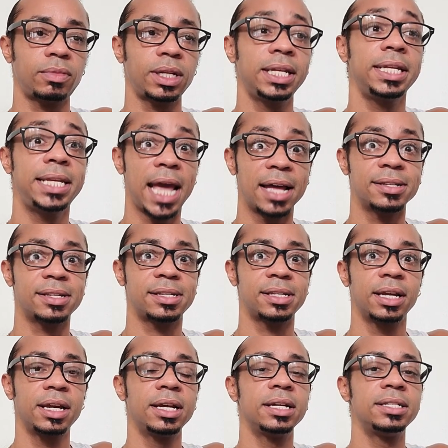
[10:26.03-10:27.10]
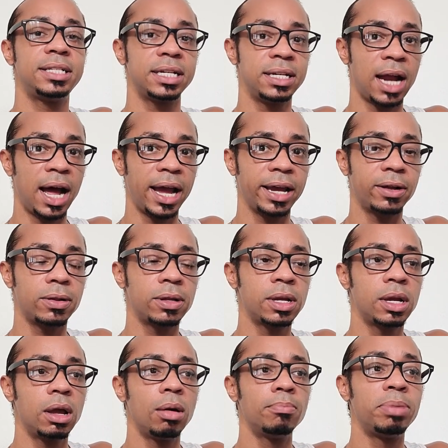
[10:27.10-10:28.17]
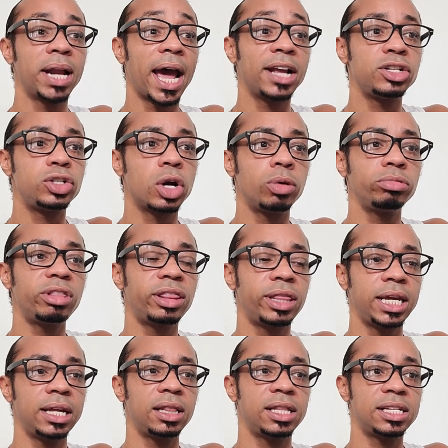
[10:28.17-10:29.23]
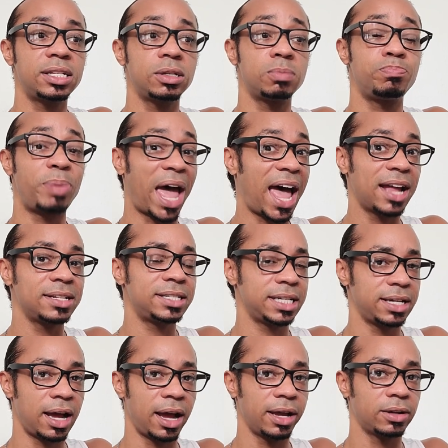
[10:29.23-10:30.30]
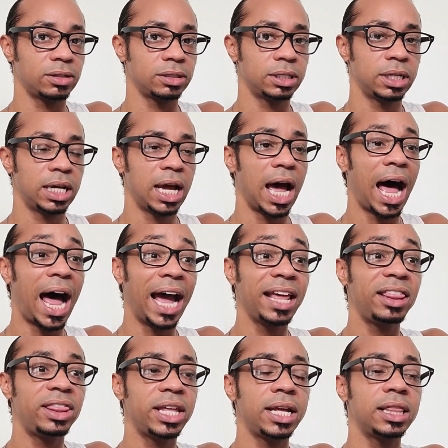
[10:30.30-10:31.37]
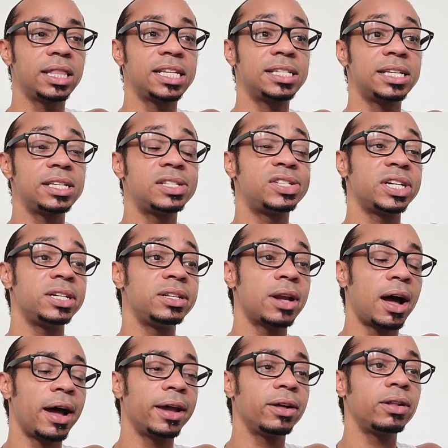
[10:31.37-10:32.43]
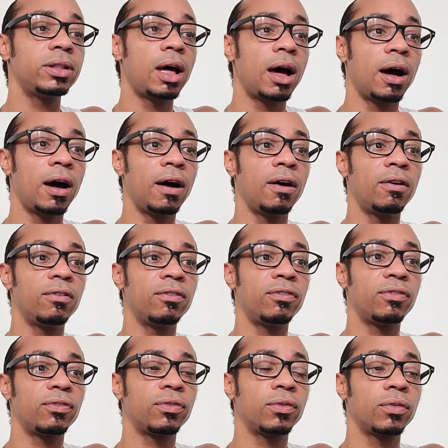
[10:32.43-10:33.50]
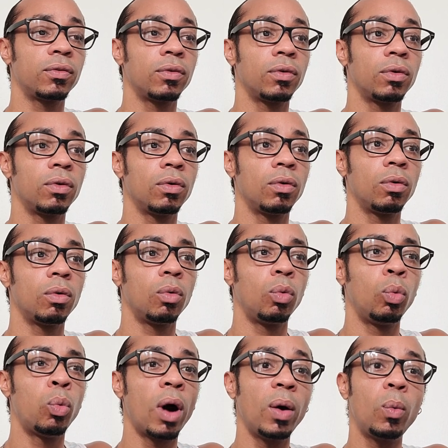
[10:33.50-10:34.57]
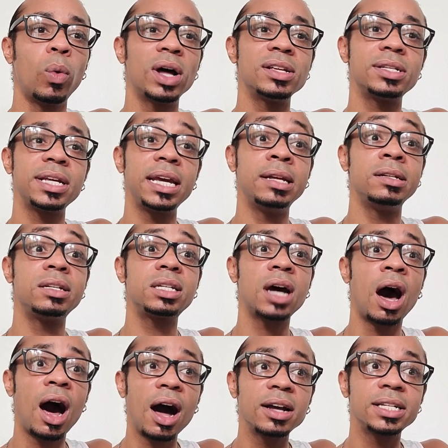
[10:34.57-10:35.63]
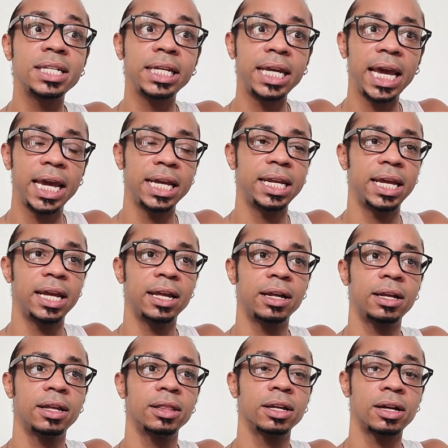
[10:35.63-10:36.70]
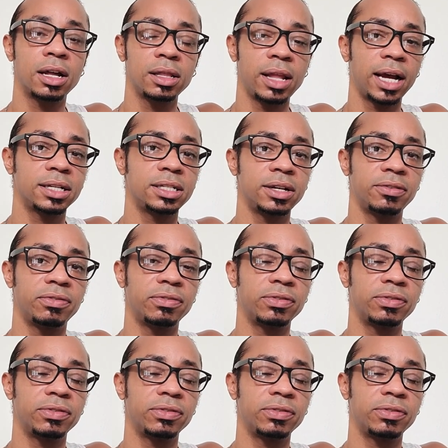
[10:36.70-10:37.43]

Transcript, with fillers: Yes, denial. But I don't think this is bad denial. I think this is denial of what was intoxicating the collective.